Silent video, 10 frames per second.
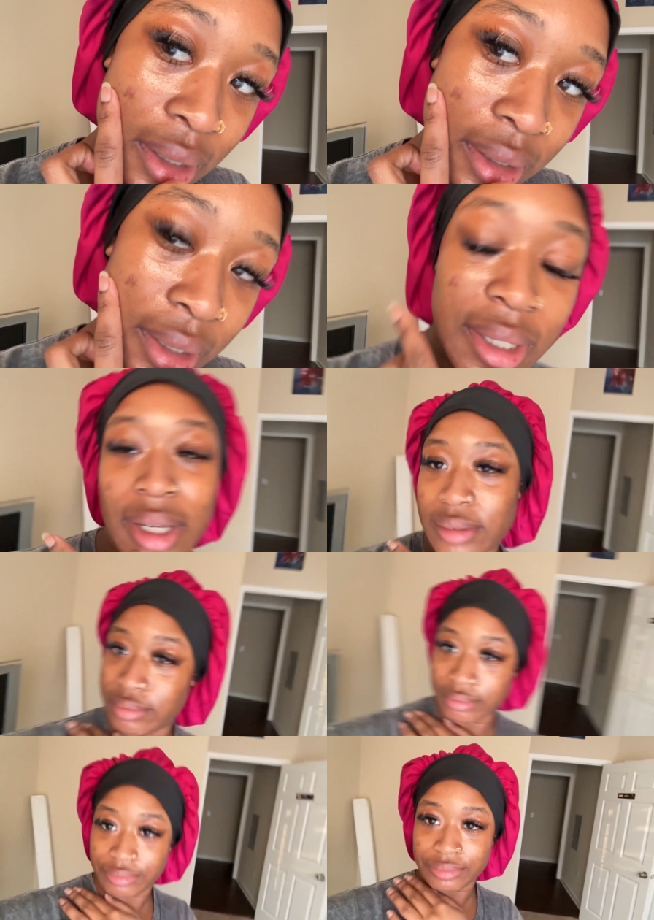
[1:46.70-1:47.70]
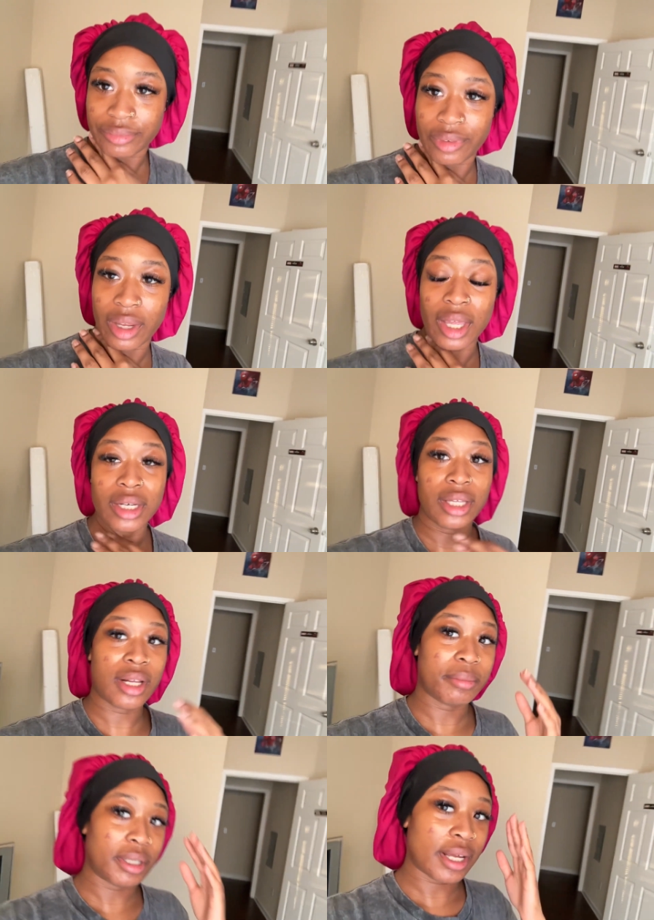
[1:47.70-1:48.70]
yeah. And then
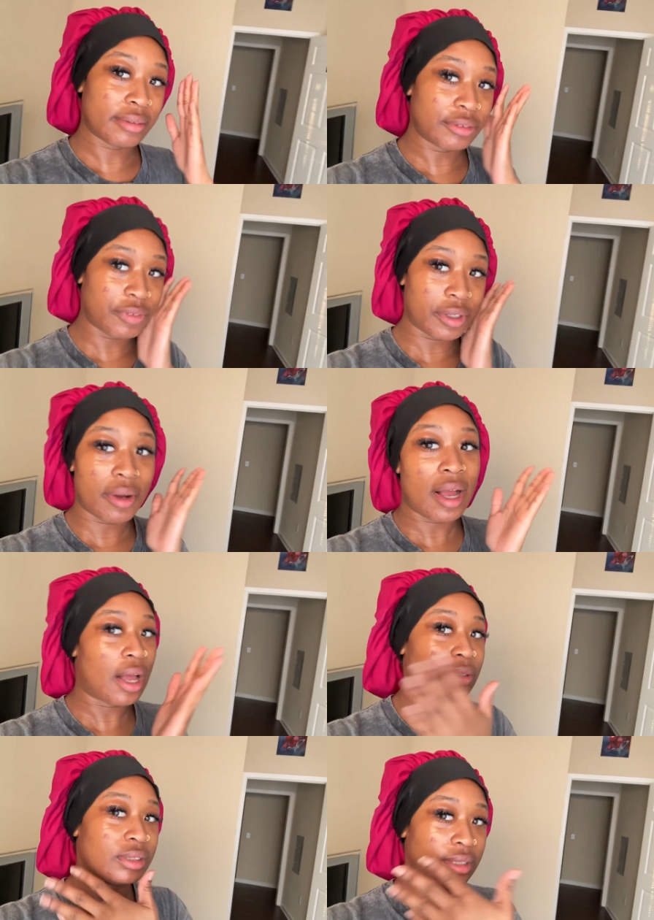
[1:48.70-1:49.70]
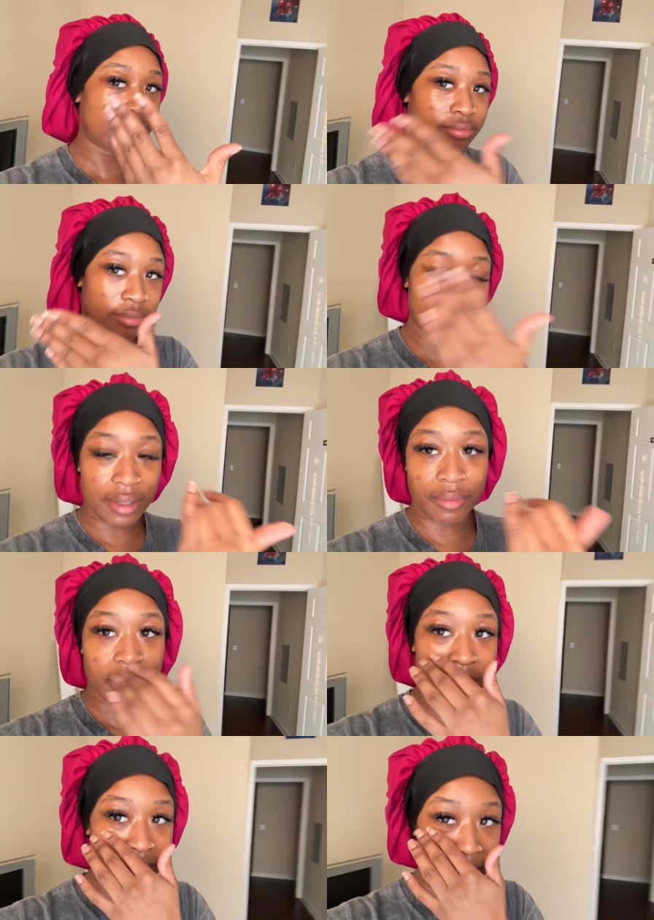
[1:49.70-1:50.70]
I'm gonna have to figure out how to get rid
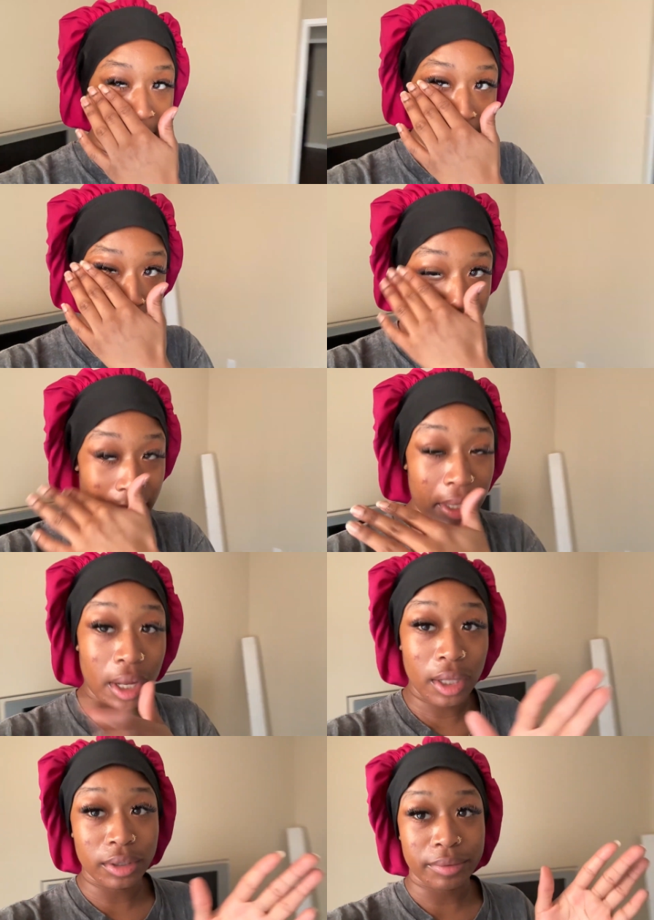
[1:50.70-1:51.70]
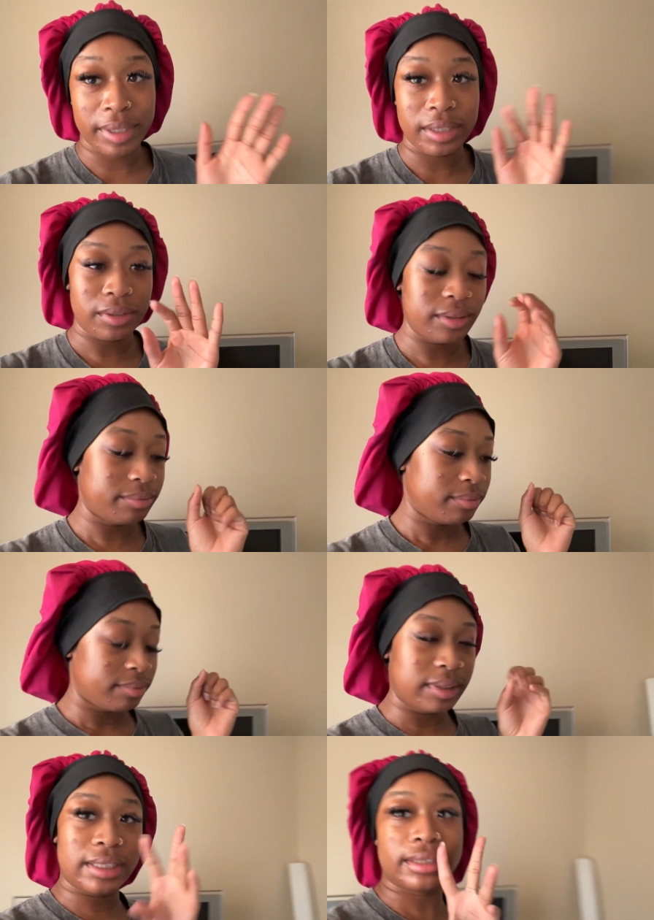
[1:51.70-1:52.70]
of that coloring or
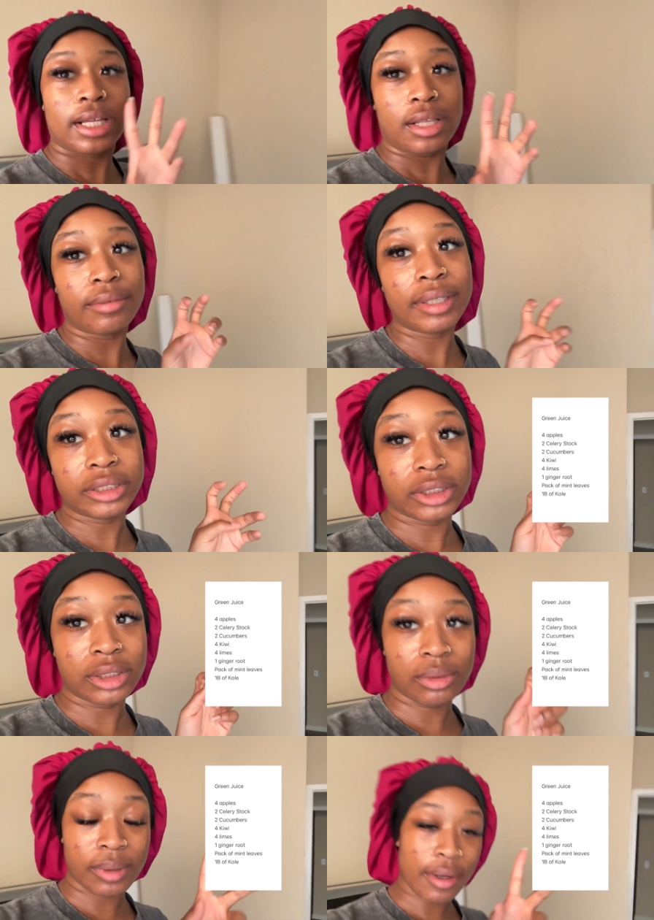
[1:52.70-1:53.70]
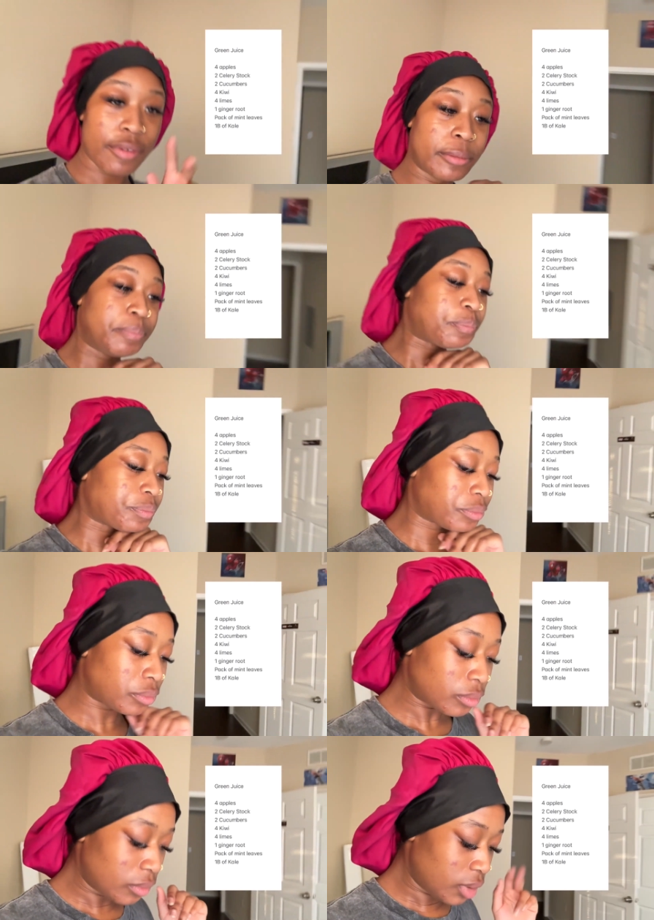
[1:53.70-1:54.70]
discoloration or whatever.
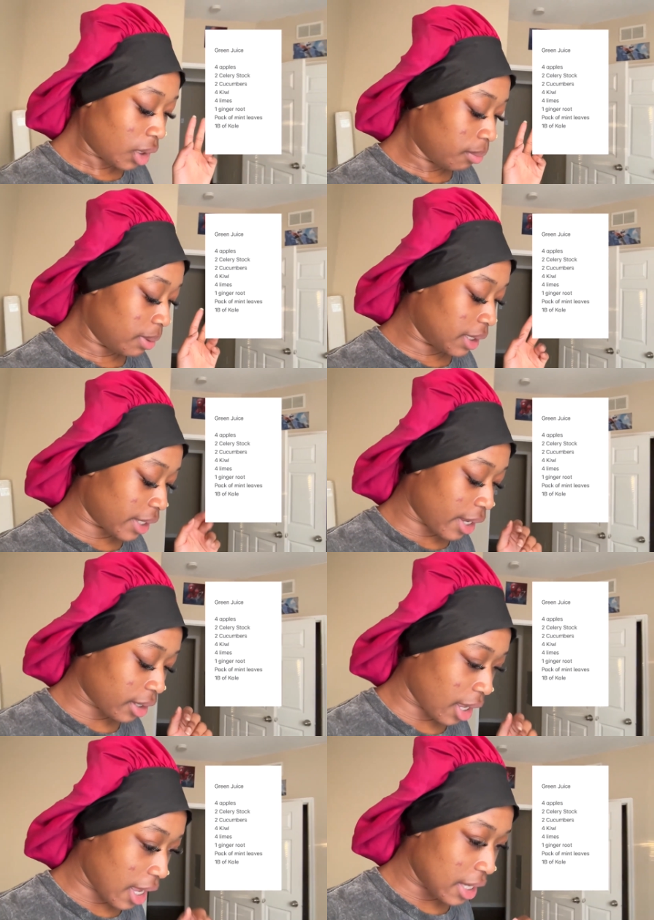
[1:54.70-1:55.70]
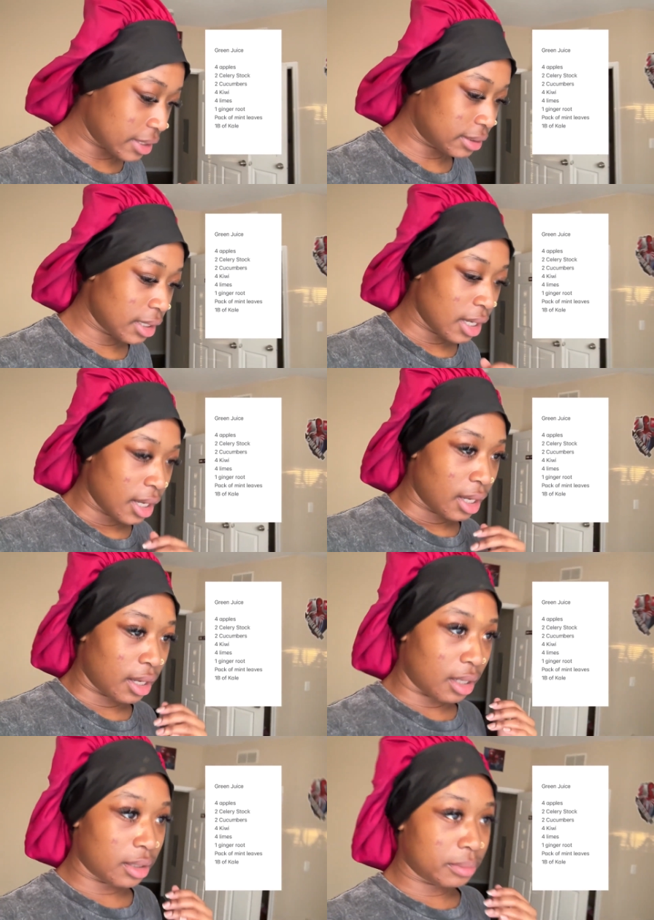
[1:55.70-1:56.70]
But yeah, guys,
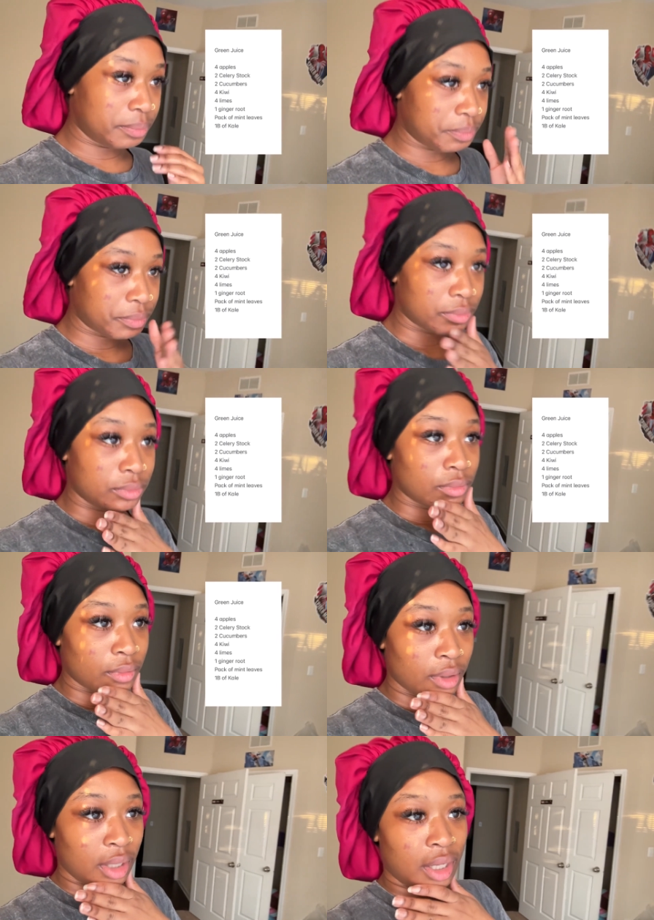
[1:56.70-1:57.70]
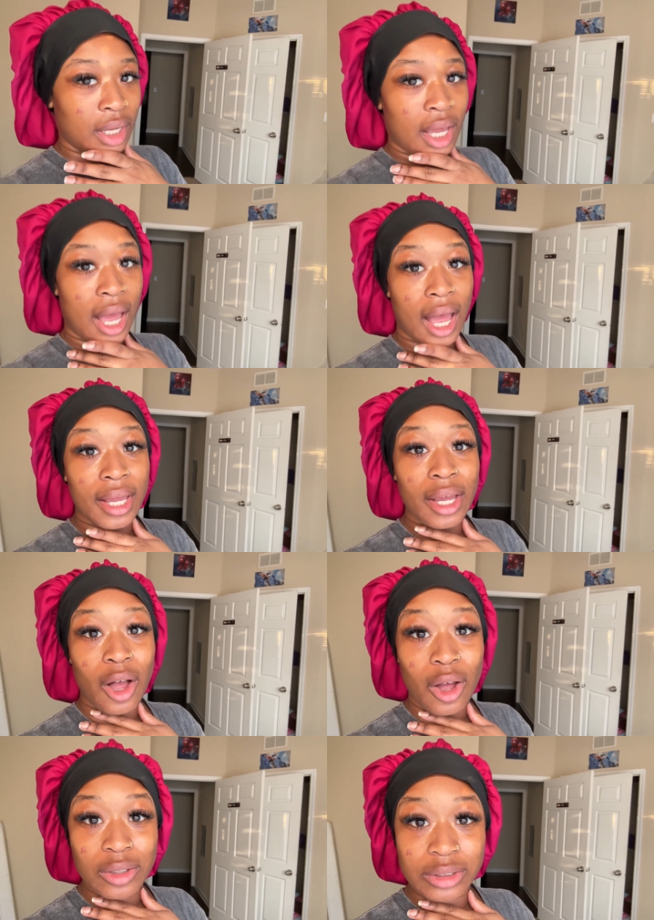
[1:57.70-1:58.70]
um, I
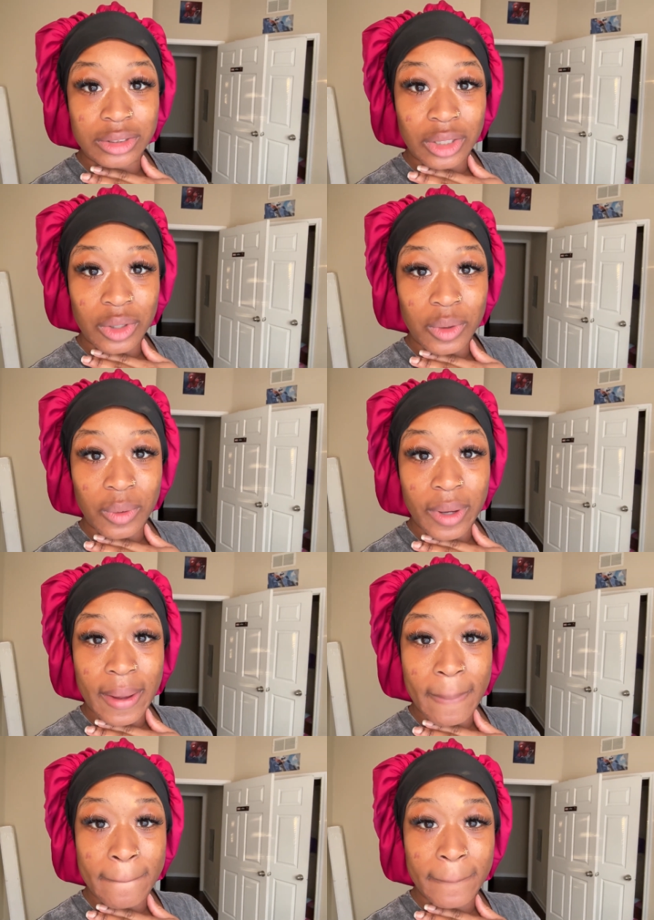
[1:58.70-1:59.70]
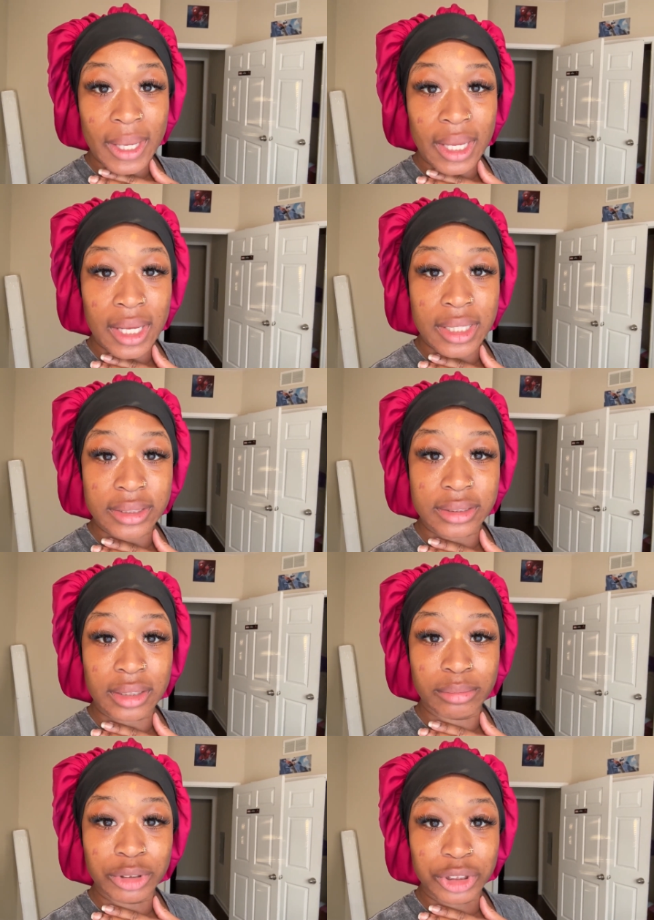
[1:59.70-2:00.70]
also made
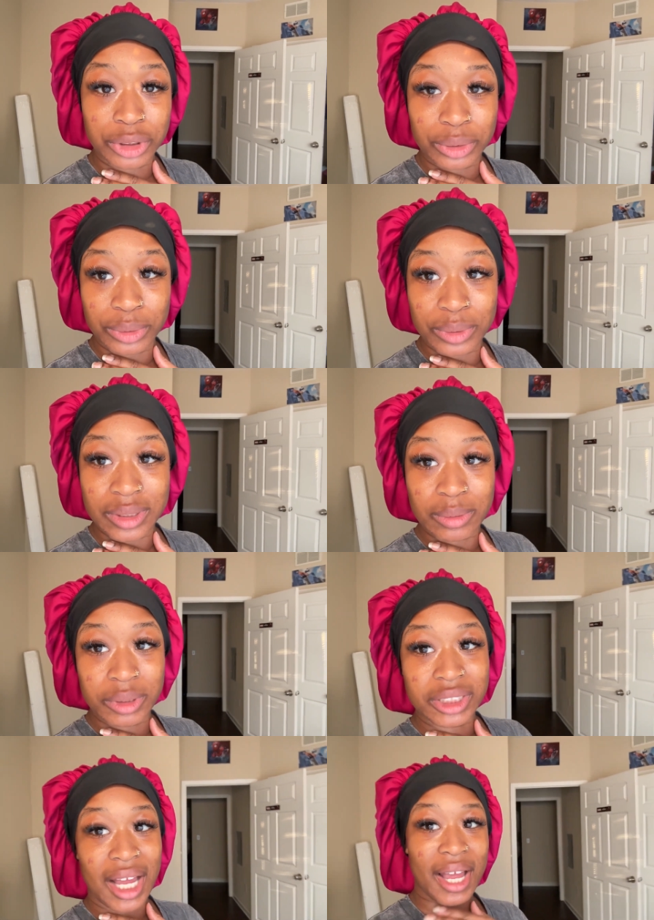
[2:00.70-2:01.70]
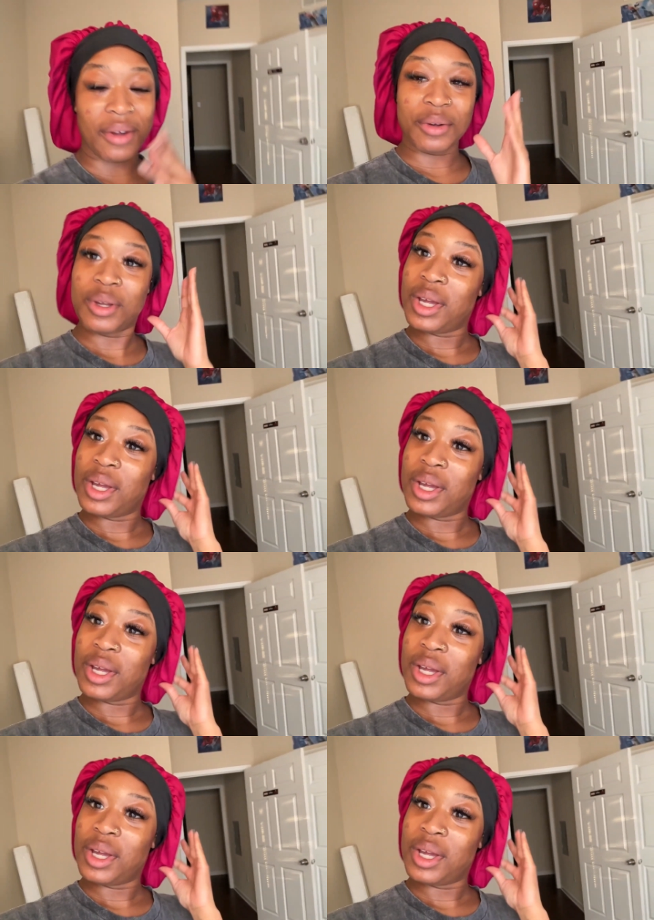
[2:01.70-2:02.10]
some juice, which I